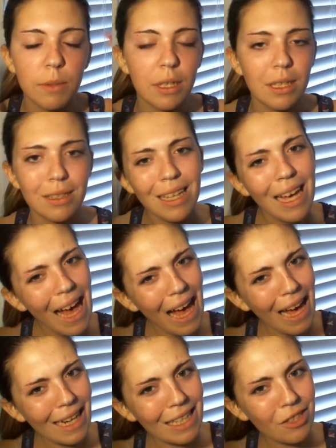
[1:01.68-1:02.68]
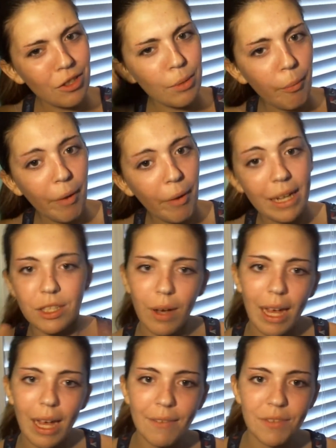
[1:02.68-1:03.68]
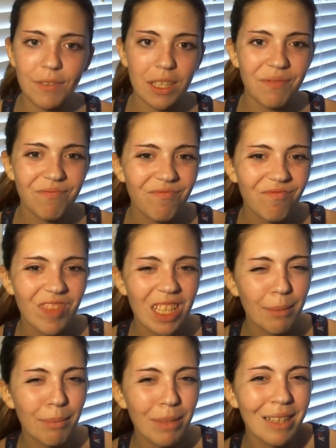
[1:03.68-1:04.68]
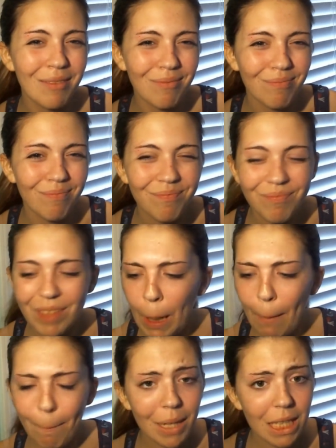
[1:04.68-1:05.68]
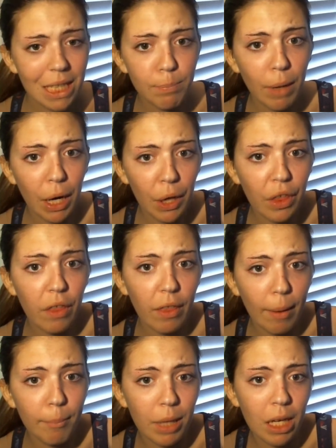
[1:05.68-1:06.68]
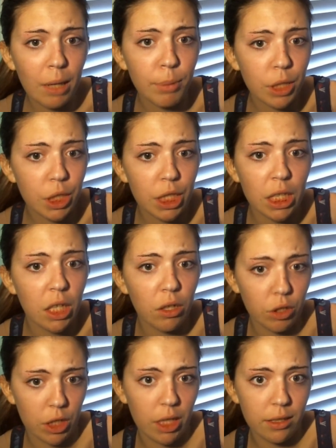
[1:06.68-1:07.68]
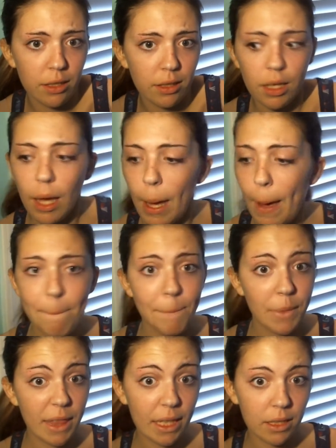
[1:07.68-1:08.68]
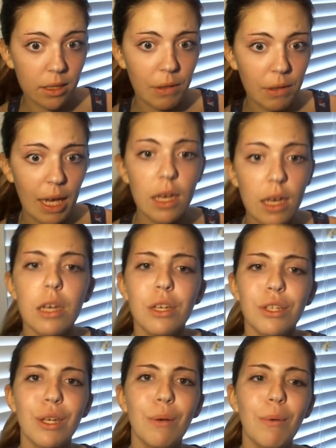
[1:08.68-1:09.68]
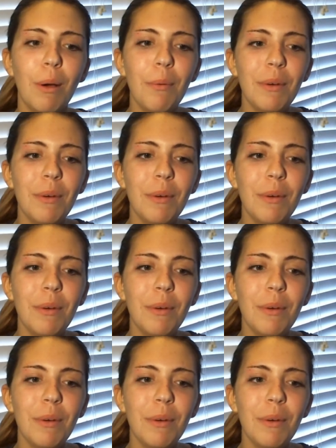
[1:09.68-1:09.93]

because I can't trim them right, so I have to fill them in. But it's better than them being bushy little shits. That's okay. So what